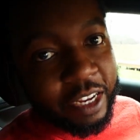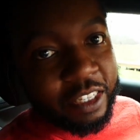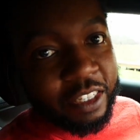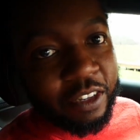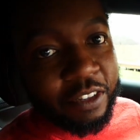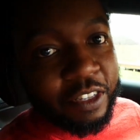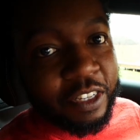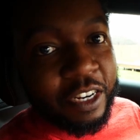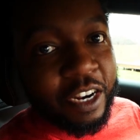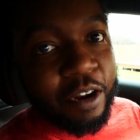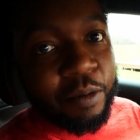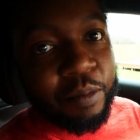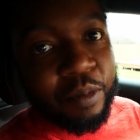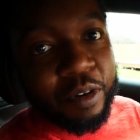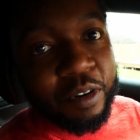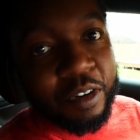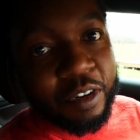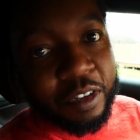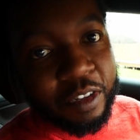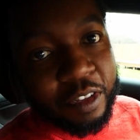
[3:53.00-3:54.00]
so the
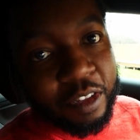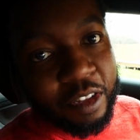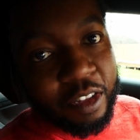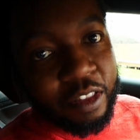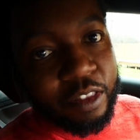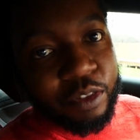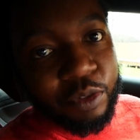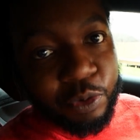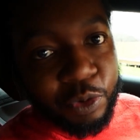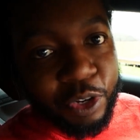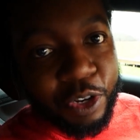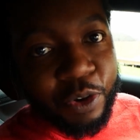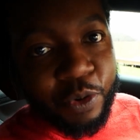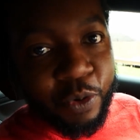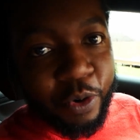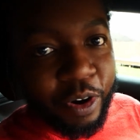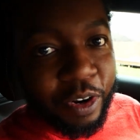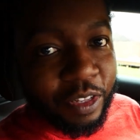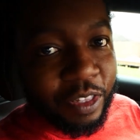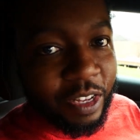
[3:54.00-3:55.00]
number 3
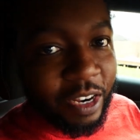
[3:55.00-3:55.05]
quirk